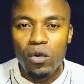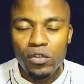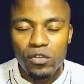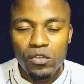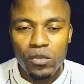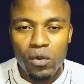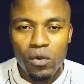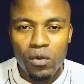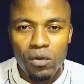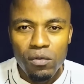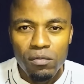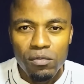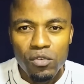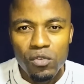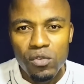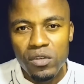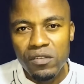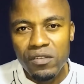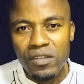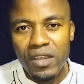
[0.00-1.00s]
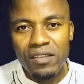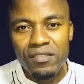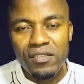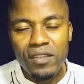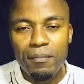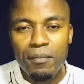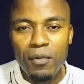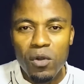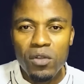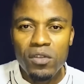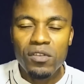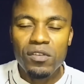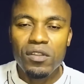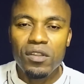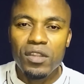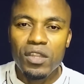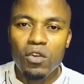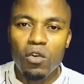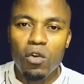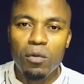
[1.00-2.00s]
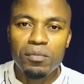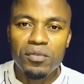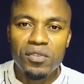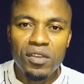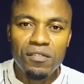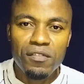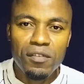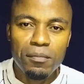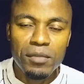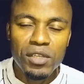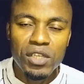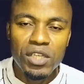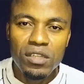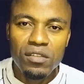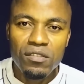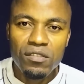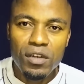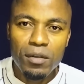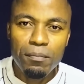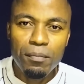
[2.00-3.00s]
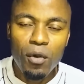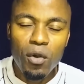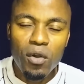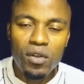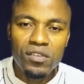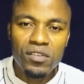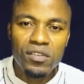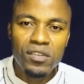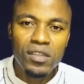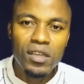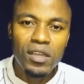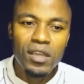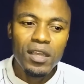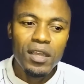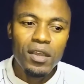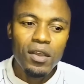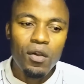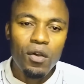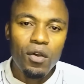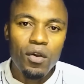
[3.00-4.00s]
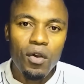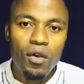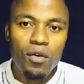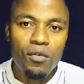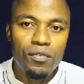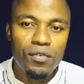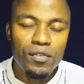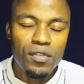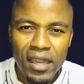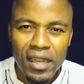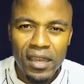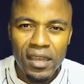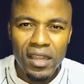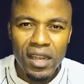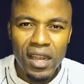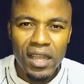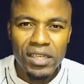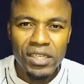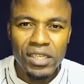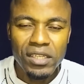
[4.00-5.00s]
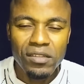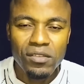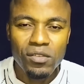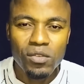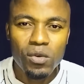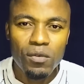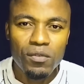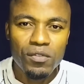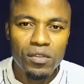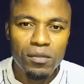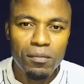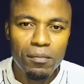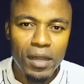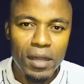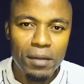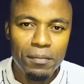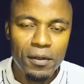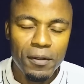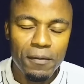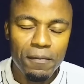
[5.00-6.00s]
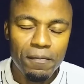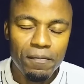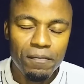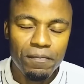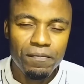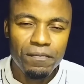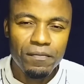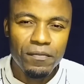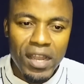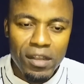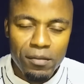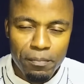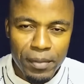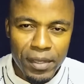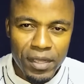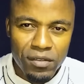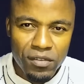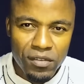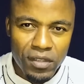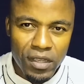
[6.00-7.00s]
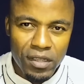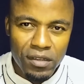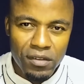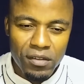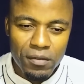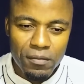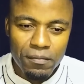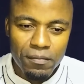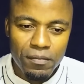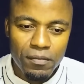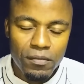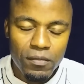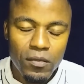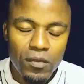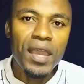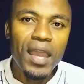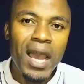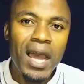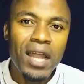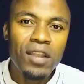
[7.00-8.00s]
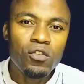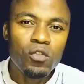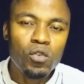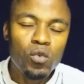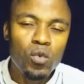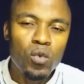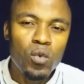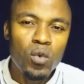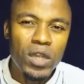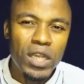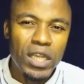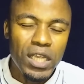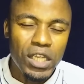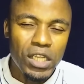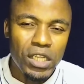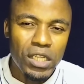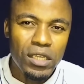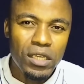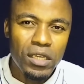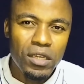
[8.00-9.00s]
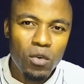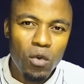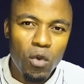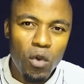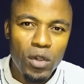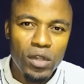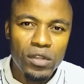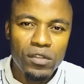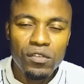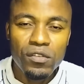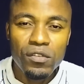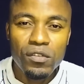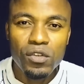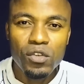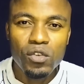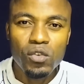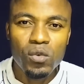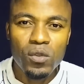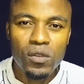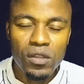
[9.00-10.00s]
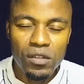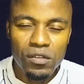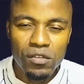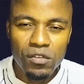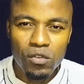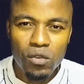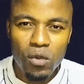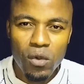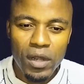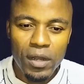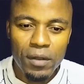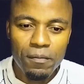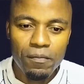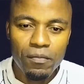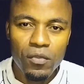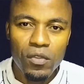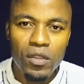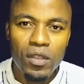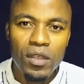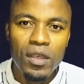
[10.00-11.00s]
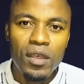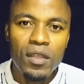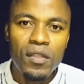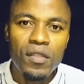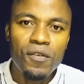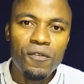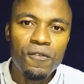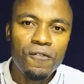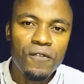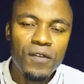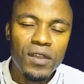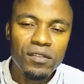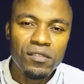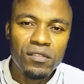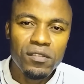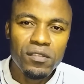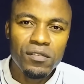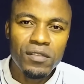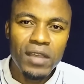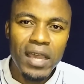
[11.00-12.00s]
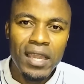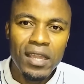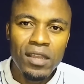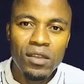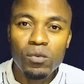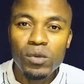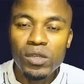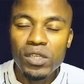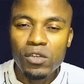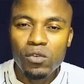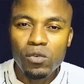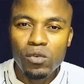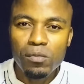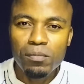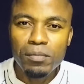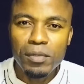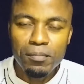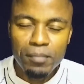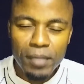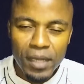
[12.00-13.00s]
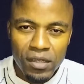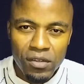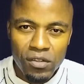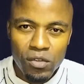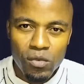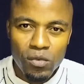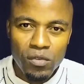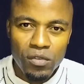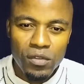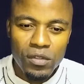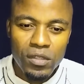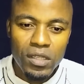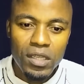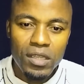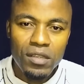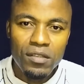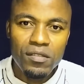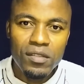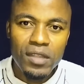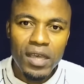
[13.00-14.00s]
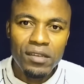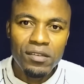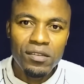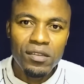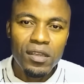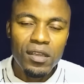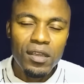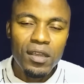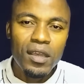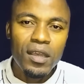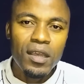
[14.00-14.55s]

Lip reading: also to discuss about the observer mission's report of ended elections of Zimbabwe. That being said, there are two coins to this story. The first side, which could be bad news, is that